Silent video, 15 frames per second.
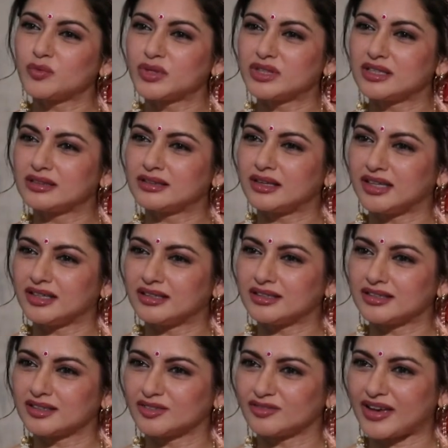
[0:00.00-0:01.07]
within the
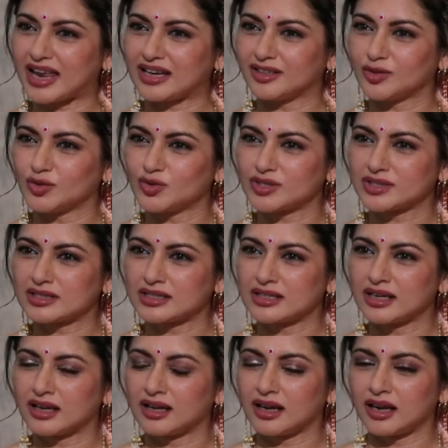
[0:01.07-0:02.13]
Indian values.
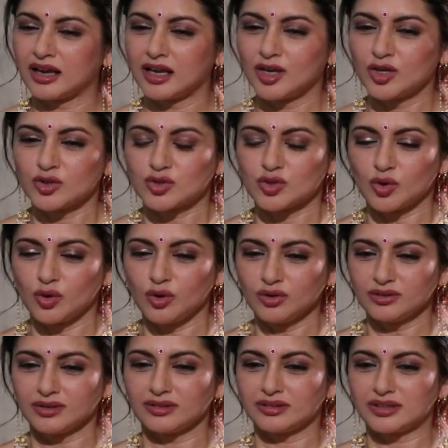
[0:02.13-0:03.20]

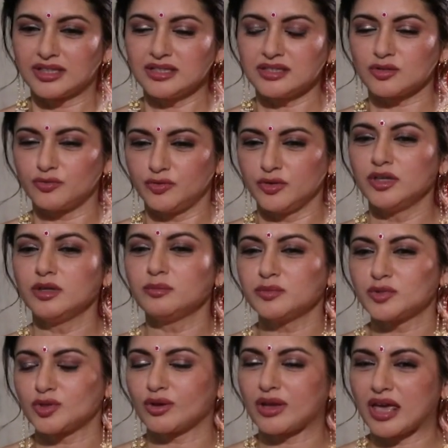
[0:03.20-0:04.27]
So this film
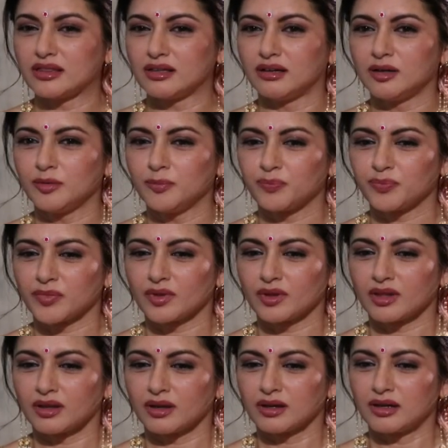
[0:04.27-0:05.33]
together
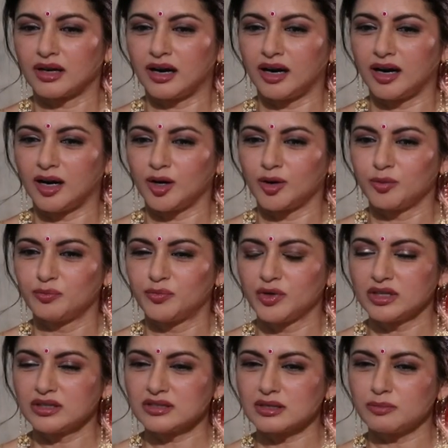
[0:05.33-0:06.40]

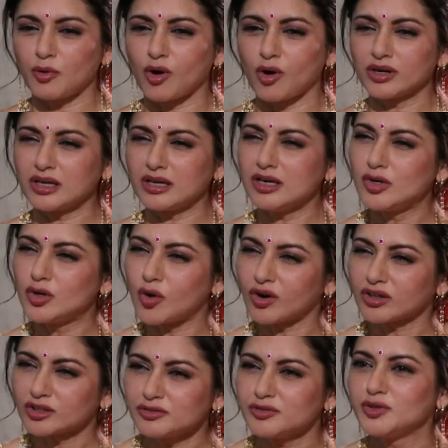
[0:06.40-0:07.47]
brings upon a
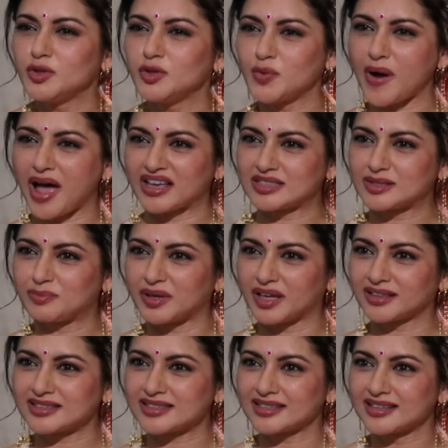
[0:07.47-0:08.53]
lot of new
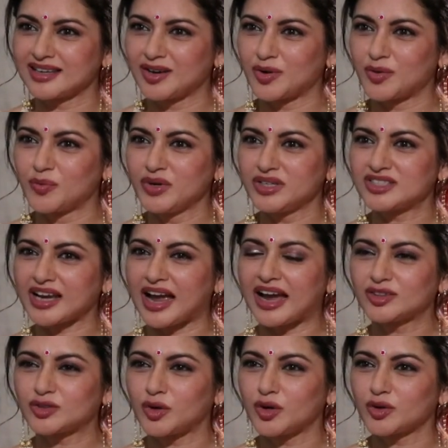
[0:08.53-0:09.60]
aspects, which
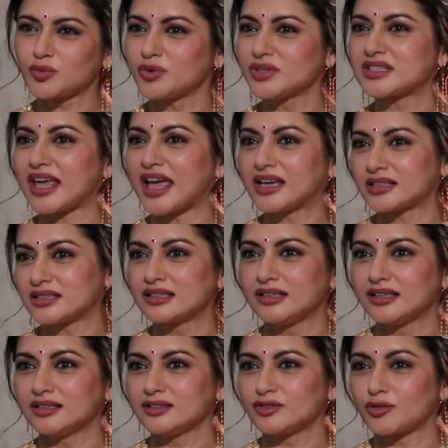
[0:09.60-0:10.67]
I thought was
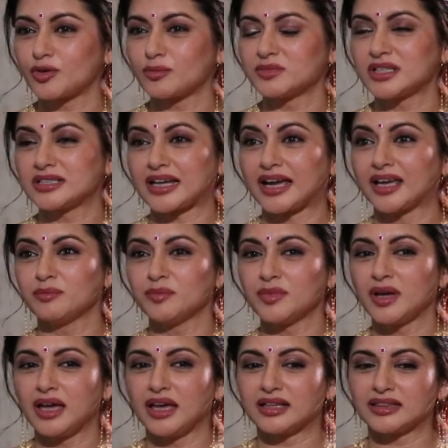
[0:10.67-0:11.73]
excellent from the time
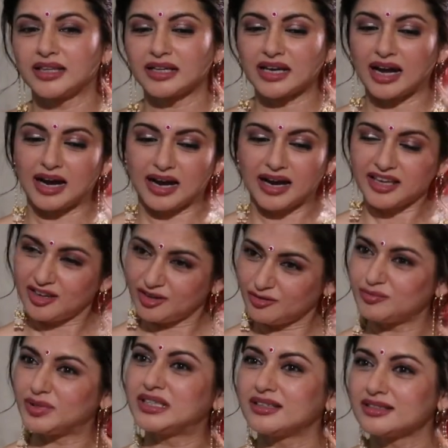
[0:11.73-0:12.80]
that I have
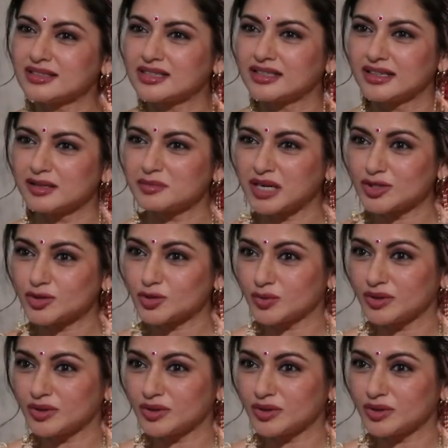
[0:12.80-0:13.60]
been in cinema to